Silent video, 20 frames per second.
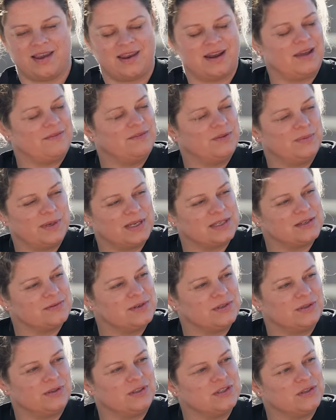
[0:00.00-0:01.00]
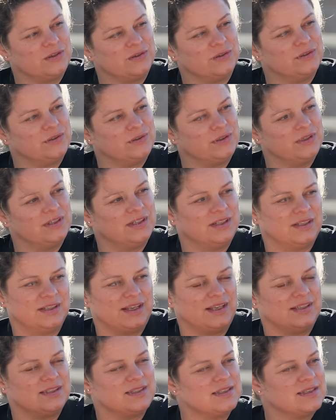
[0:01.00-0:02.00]
can have the best results on court, and
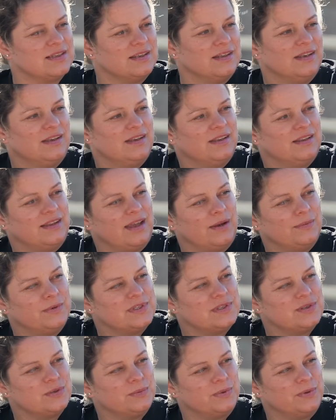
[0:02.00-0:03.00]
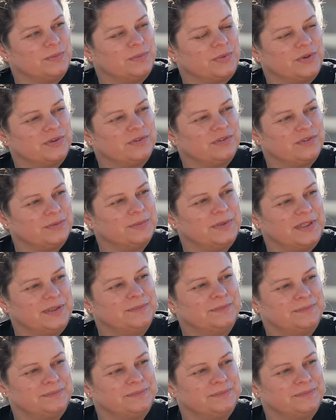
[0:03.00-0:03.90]
that was super important for me.